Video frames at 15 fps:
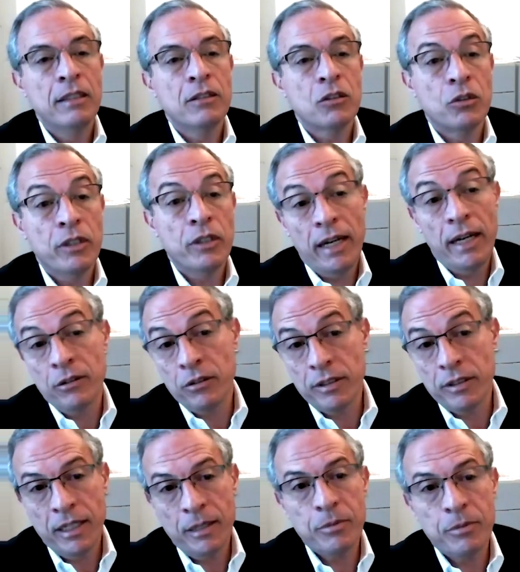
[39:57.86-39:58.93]
So now the
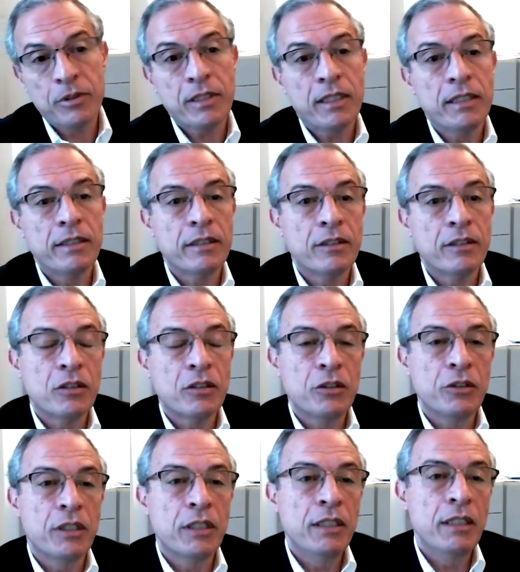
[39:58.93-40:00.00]
sample size is
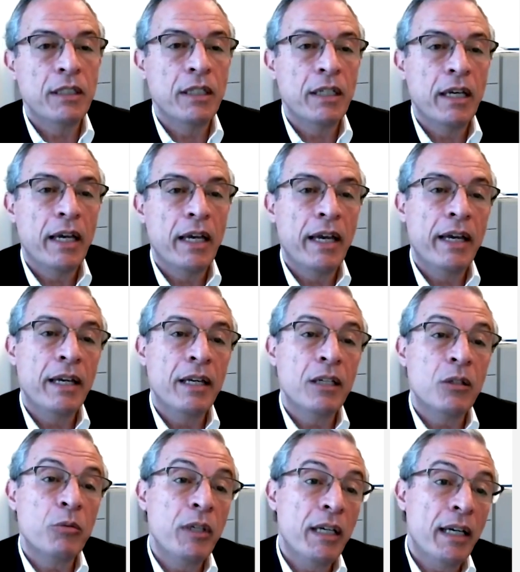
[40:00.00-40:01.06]
30,
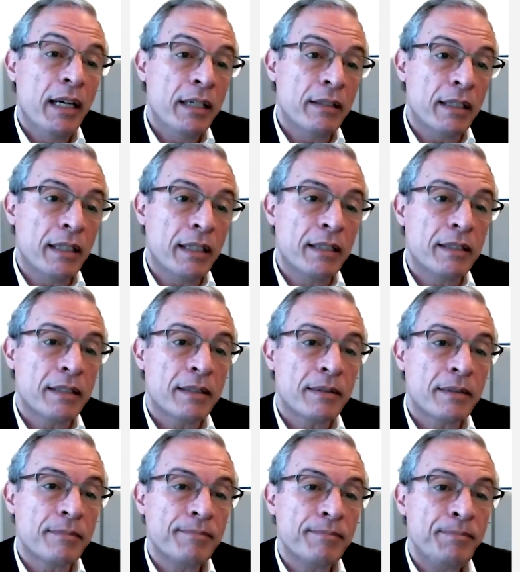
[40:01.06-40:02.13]
and we analyze.